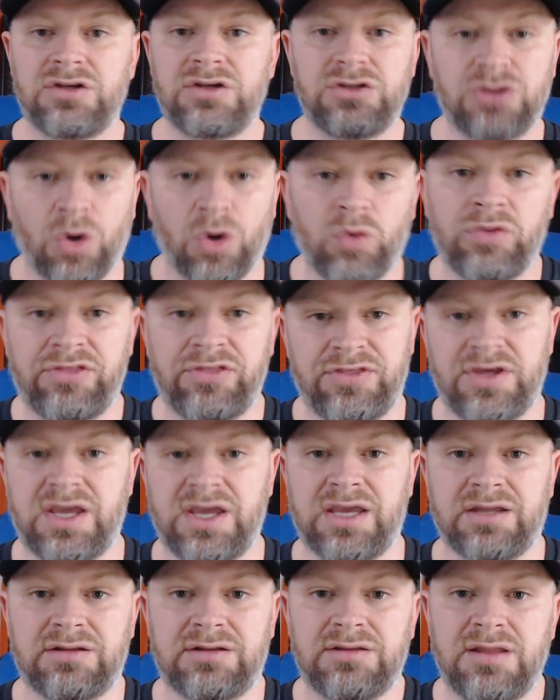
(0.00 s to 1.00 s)
Don't
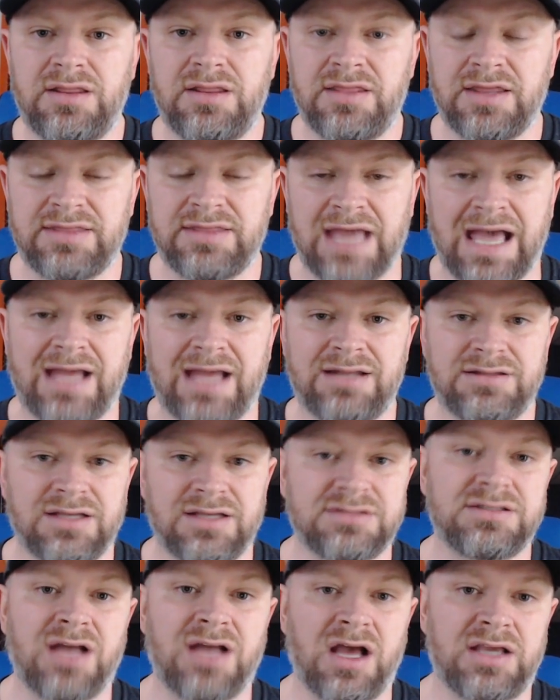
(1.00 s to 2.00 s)
think that that
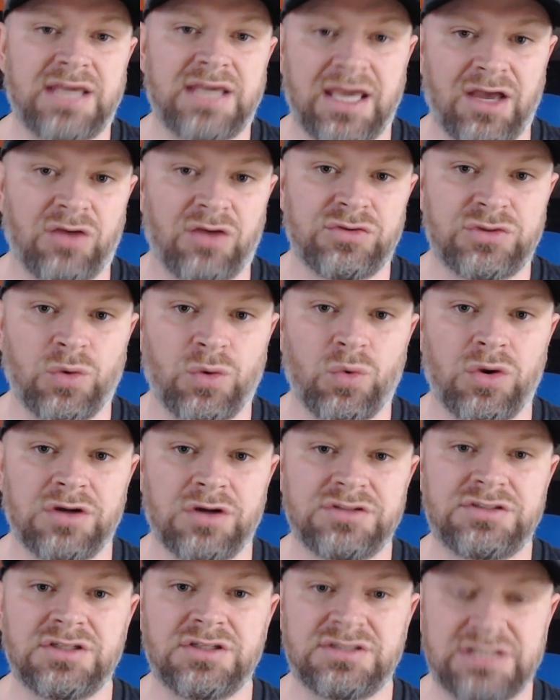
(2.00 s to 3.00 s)
does not count
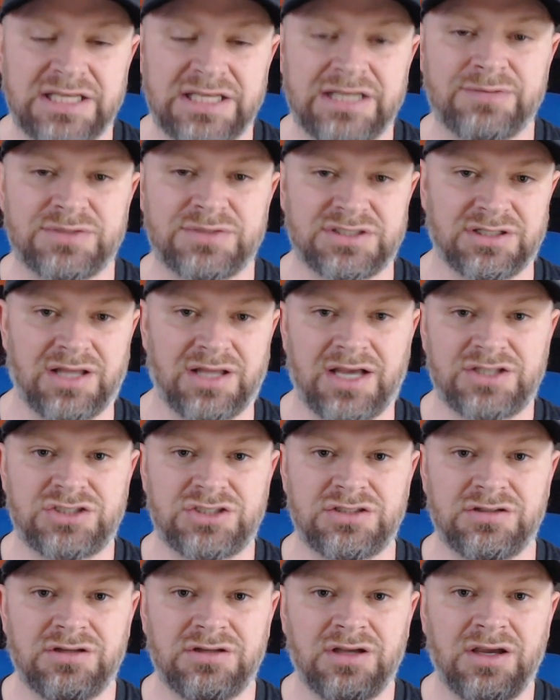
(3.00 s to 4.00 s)
towards the team
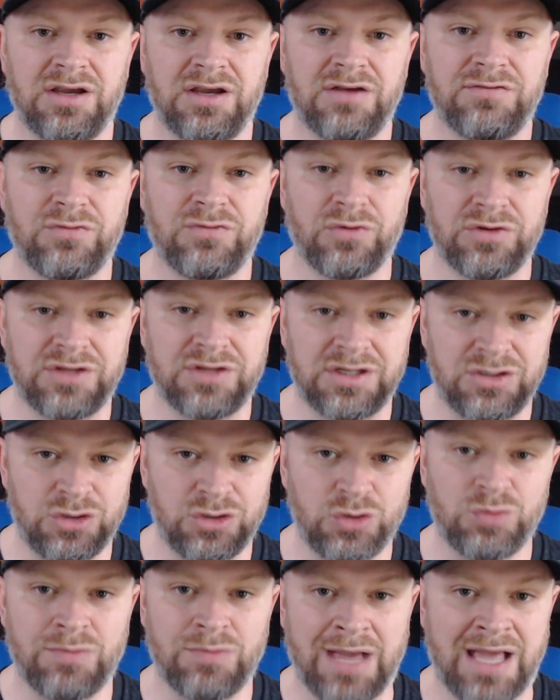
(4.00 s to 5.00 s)
selection for the
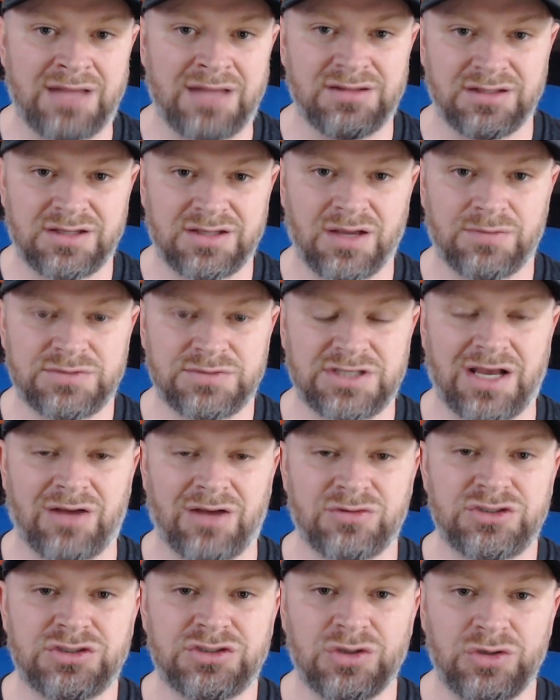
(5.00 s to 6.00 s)
new Madden that comes
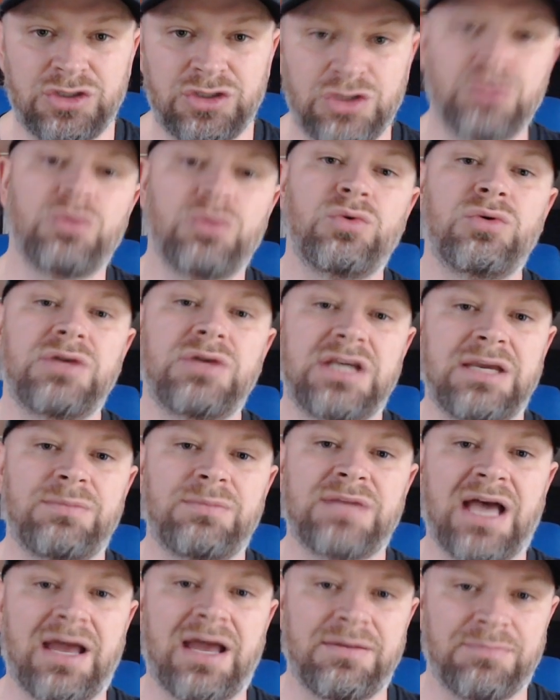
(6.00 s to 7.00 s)
out. So you keep
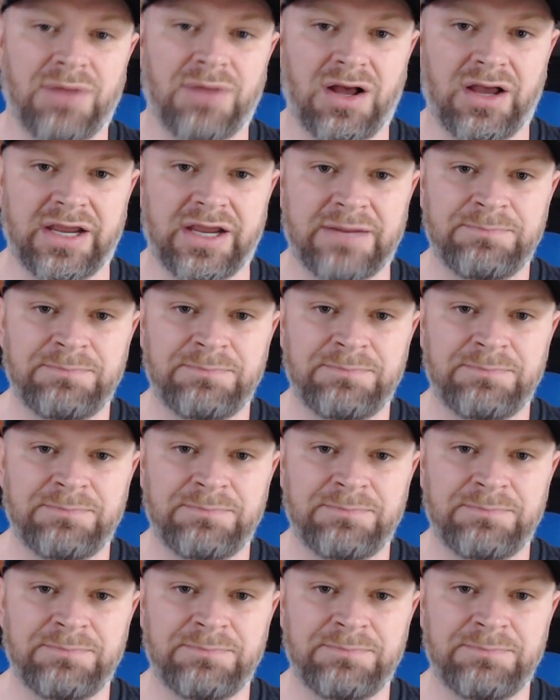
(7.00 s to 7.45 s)
that in mind.